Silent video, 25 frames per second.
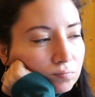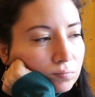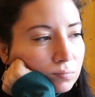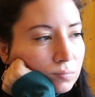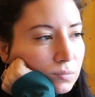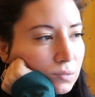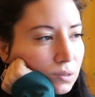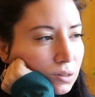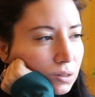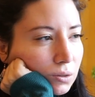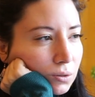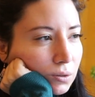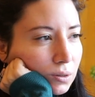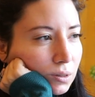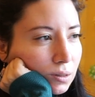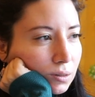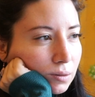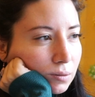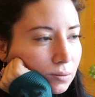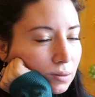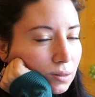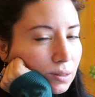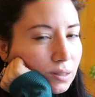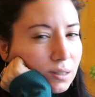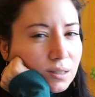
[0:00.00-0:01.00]
it's okay.
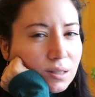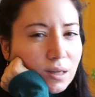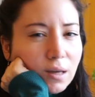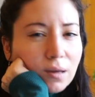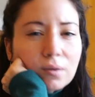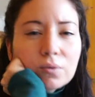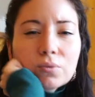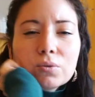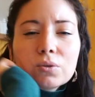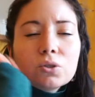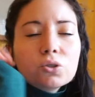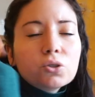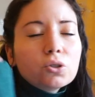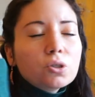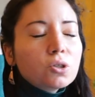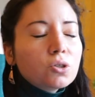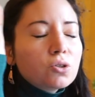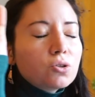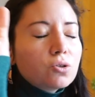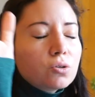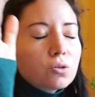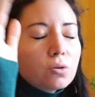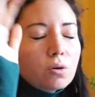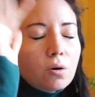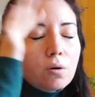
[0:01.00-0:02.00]
Exile was
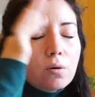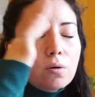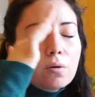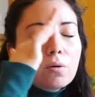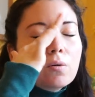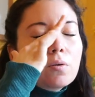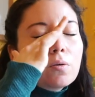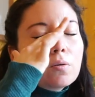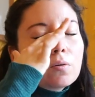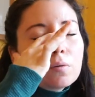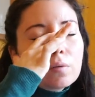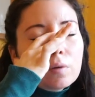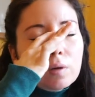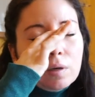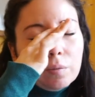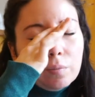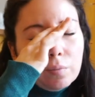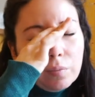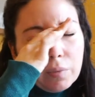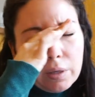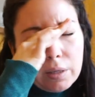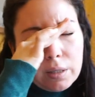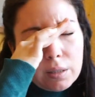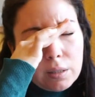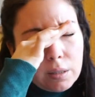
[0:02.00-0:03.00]
just so
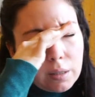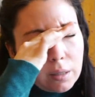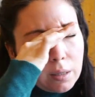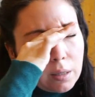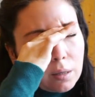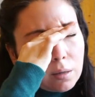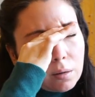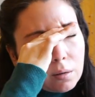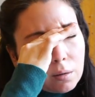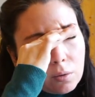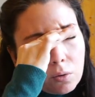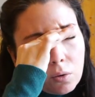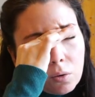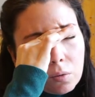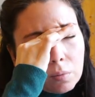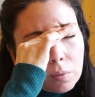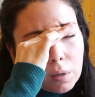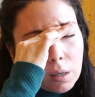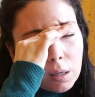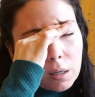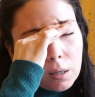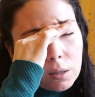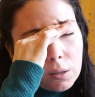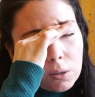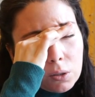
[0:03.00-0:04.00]
amazing. Oh my
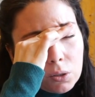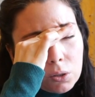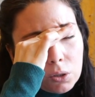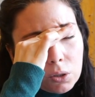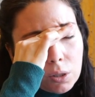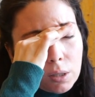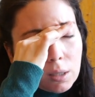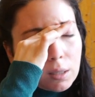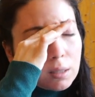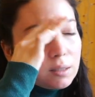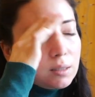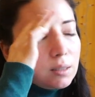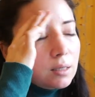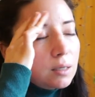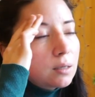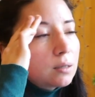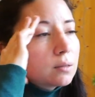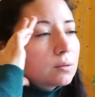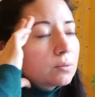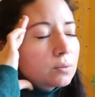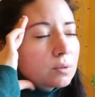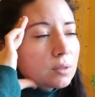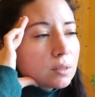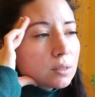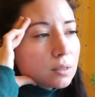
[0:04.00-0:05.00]
gosh, Exile
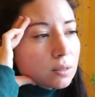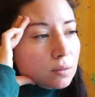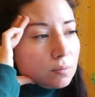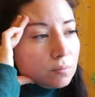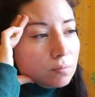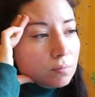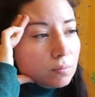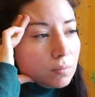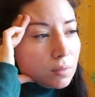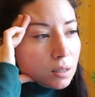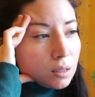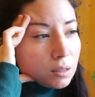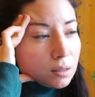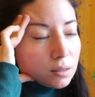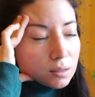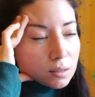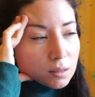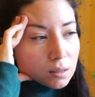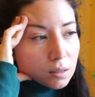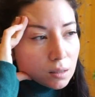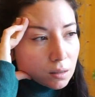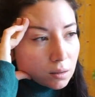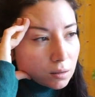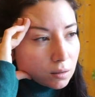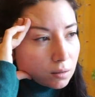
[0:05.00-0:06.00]
was
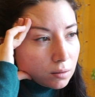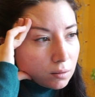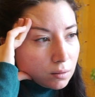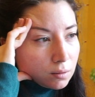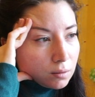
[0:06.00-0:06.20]
amazing.